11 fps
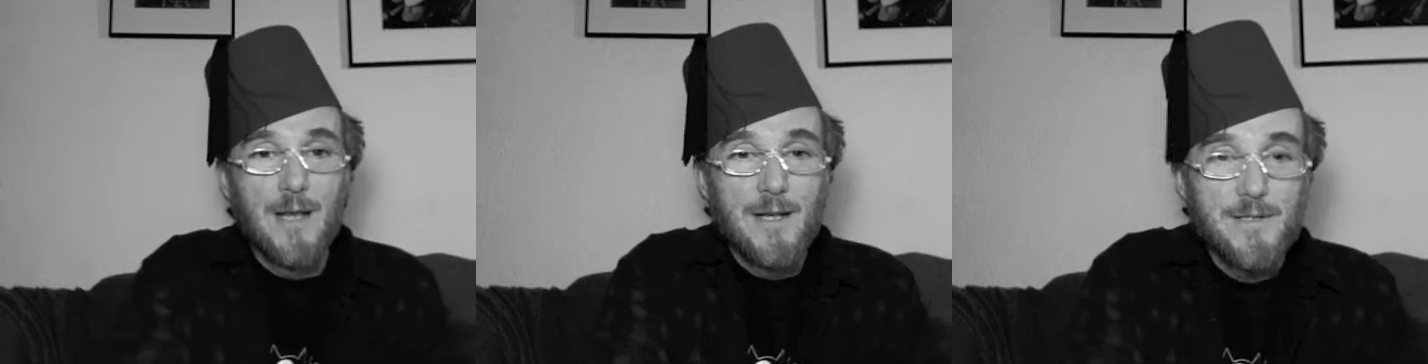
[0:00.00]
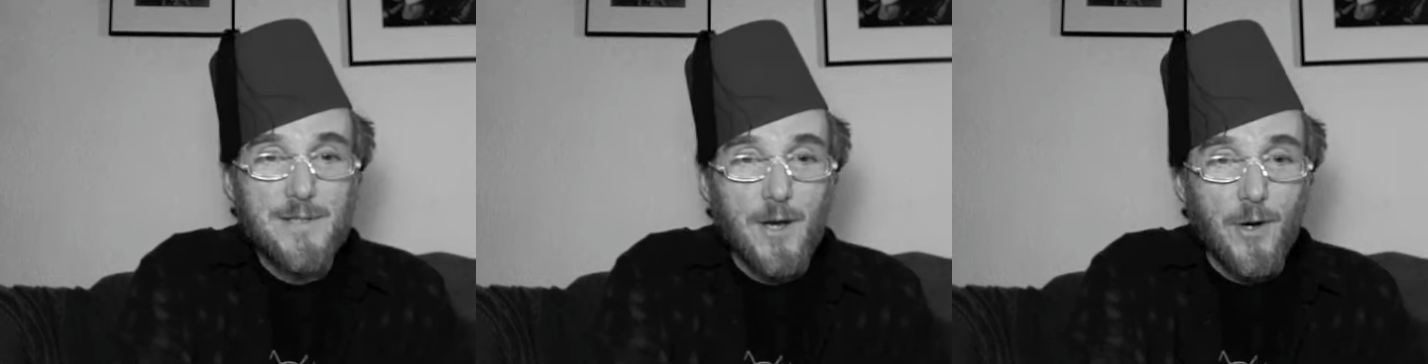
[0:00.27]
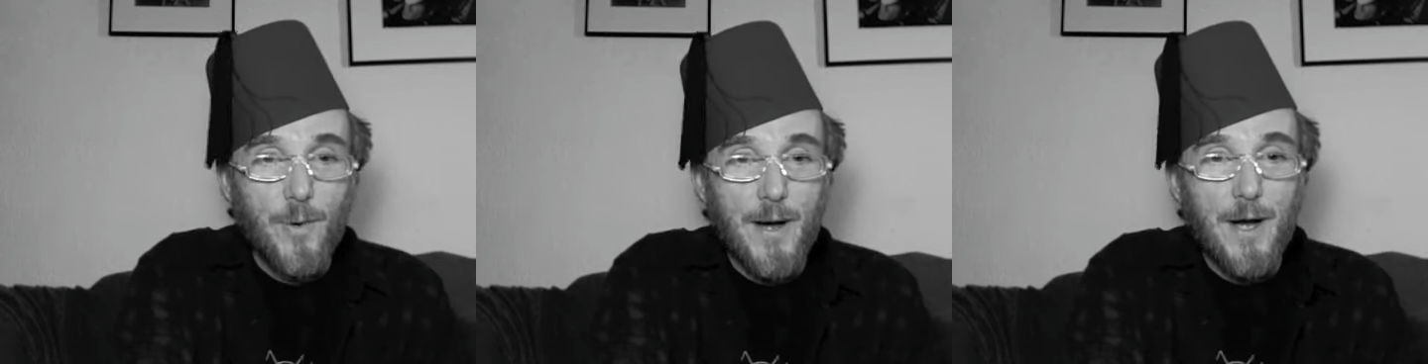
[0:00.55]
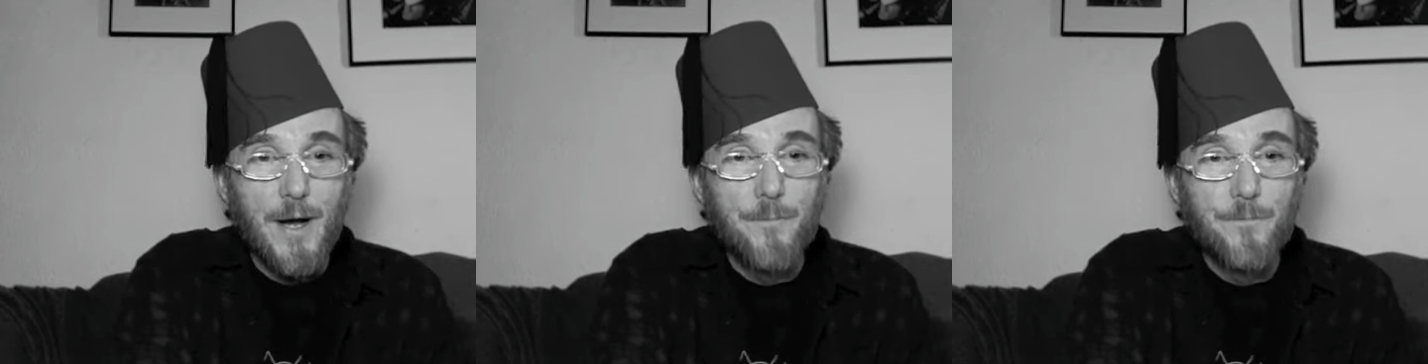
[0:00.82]

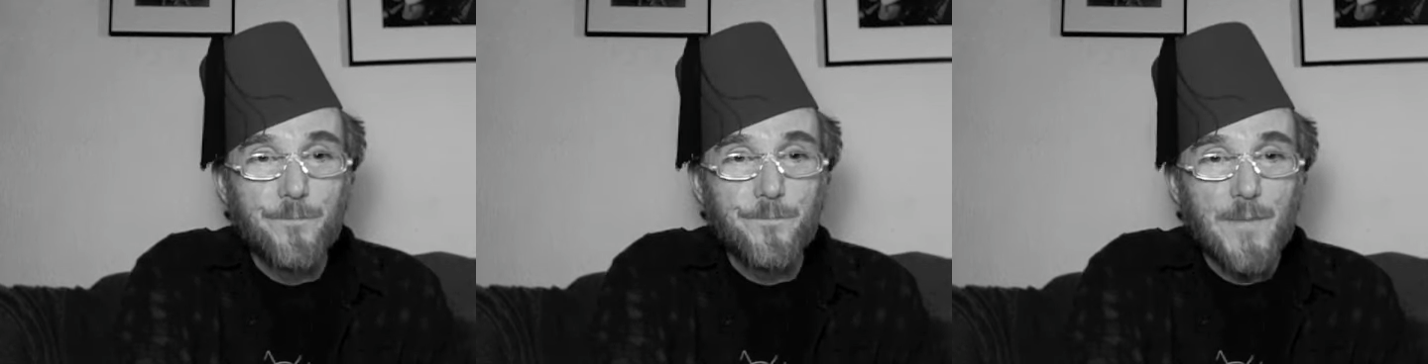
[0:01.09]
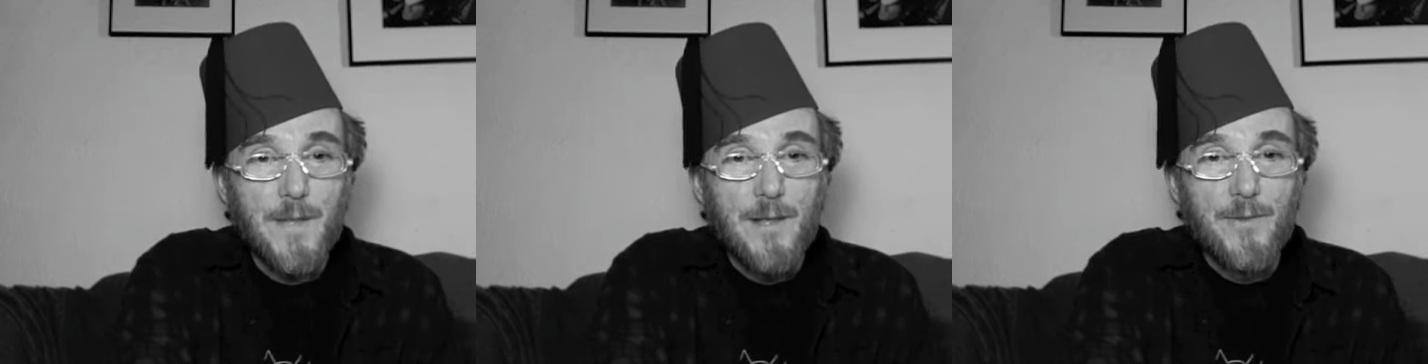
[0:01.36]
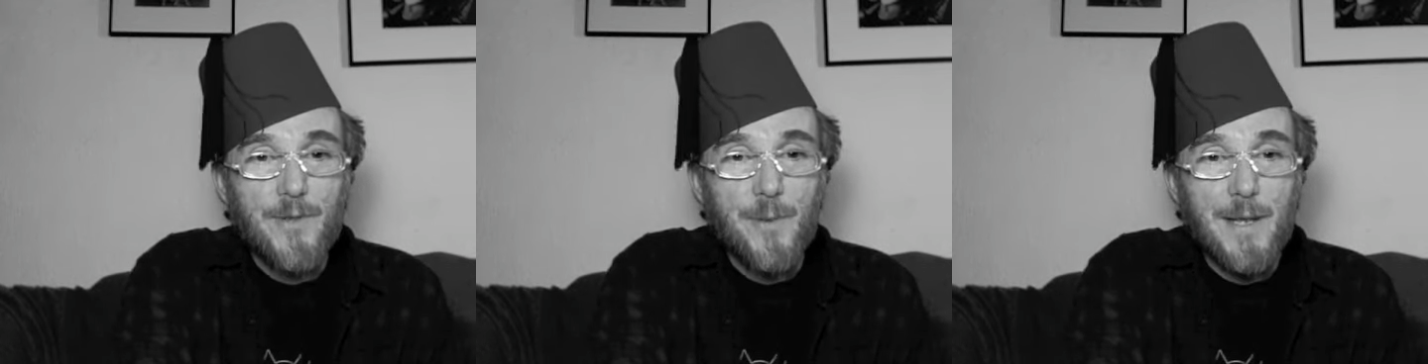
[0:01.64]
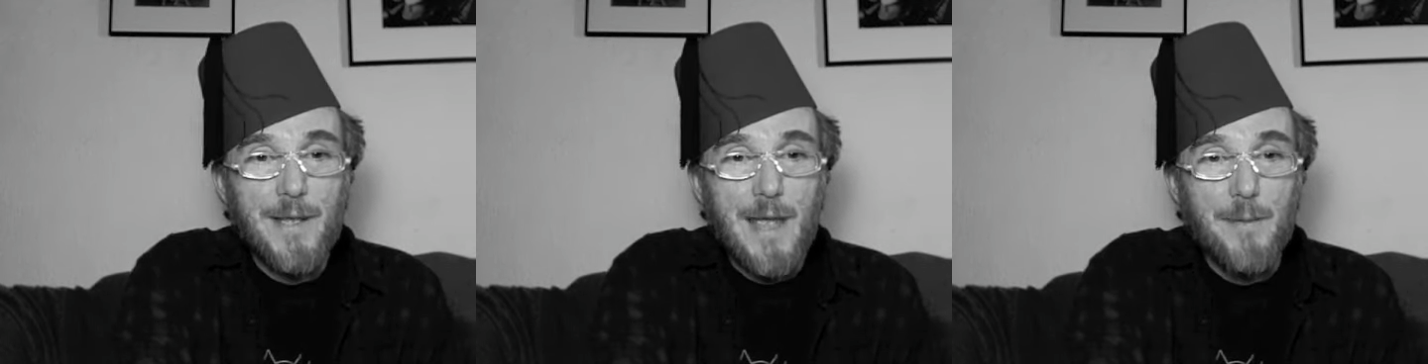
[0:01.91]
So
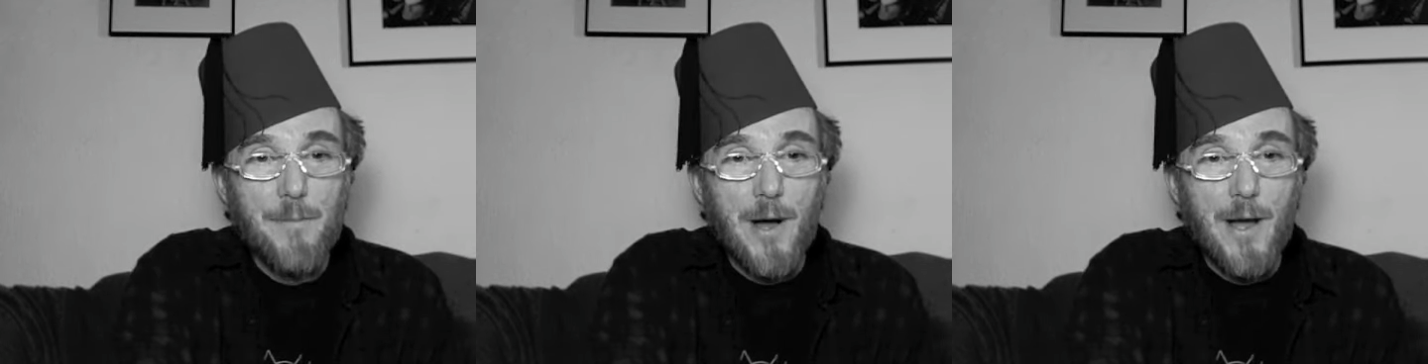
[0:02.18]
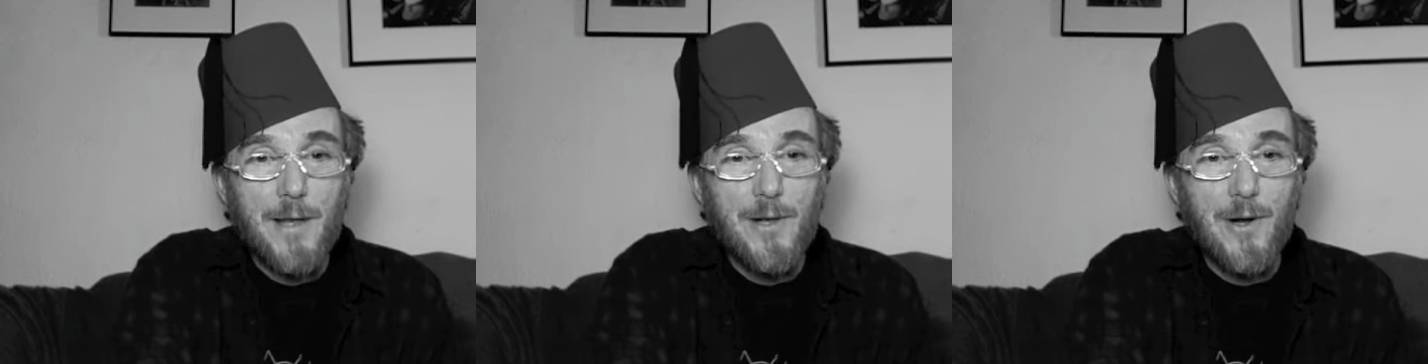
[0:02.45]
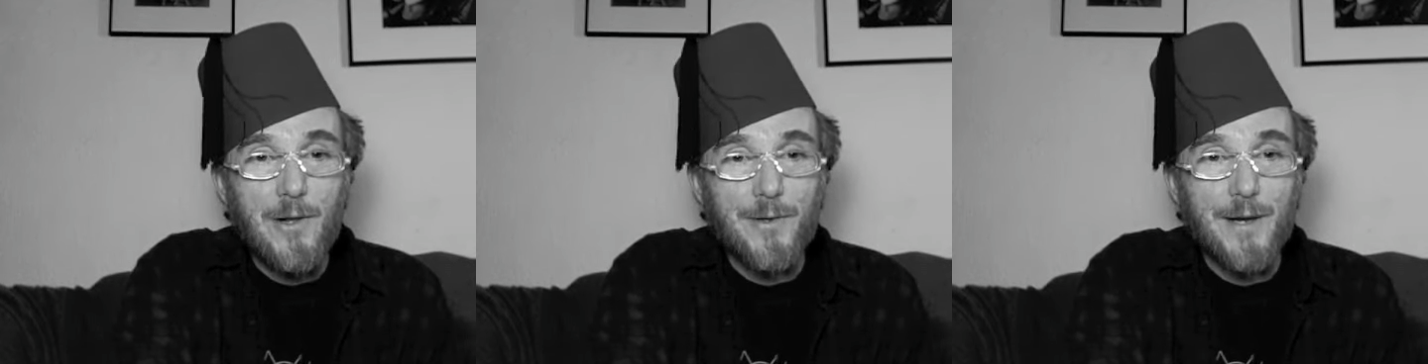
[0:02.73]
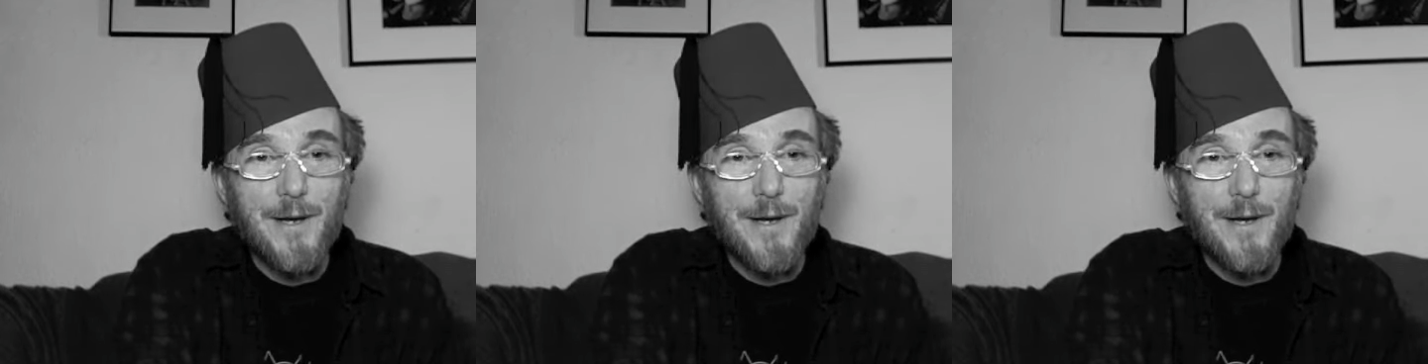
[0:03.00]
somebody came by called,